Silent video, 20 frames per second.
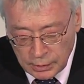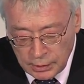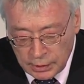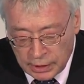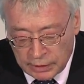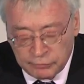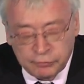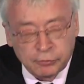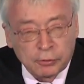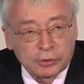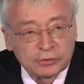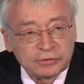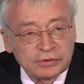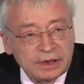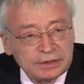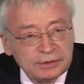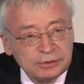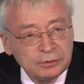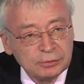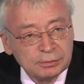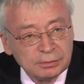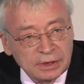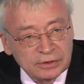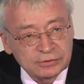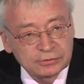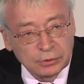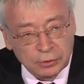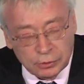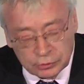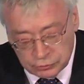And for that, you
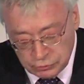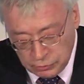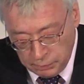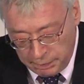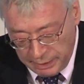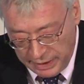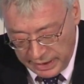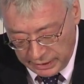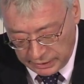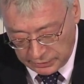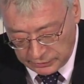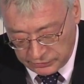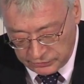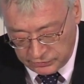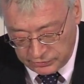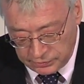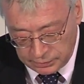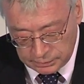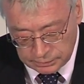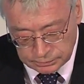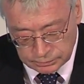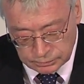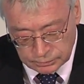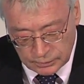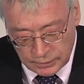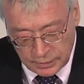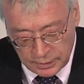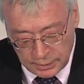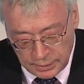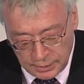must go to banks.
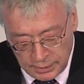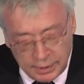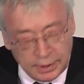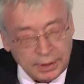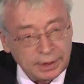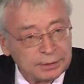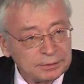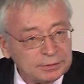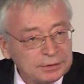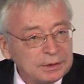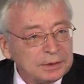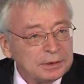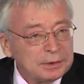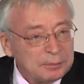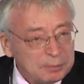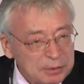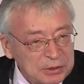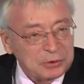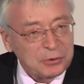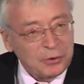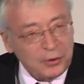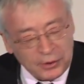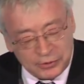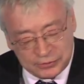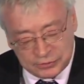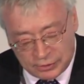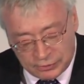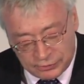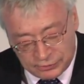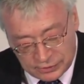And
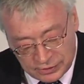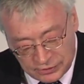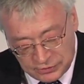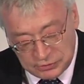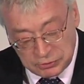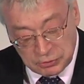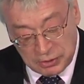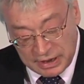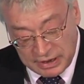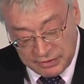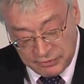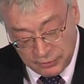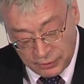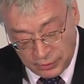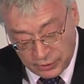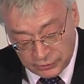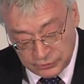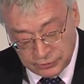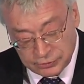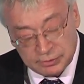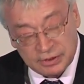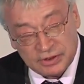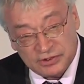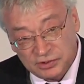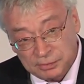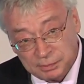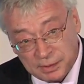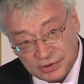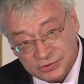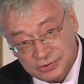because of this, you have also a
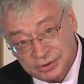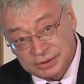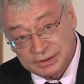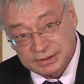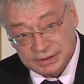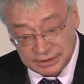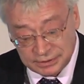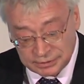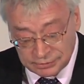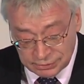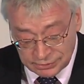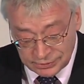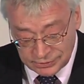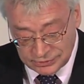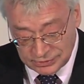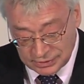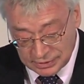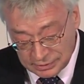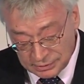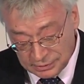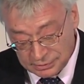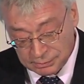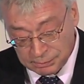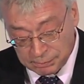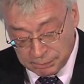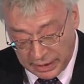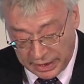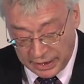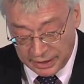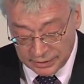special interest in
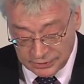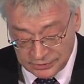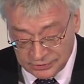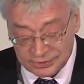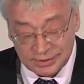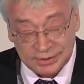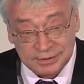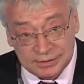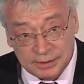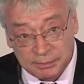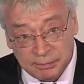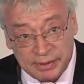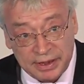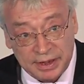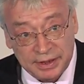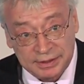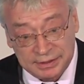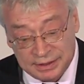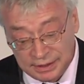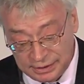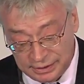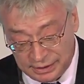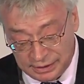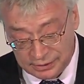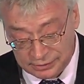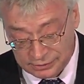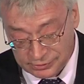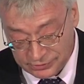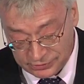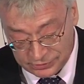banks and the banking
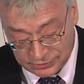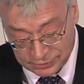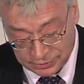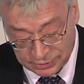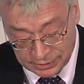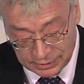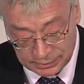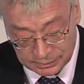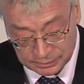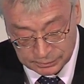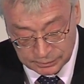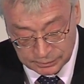industry.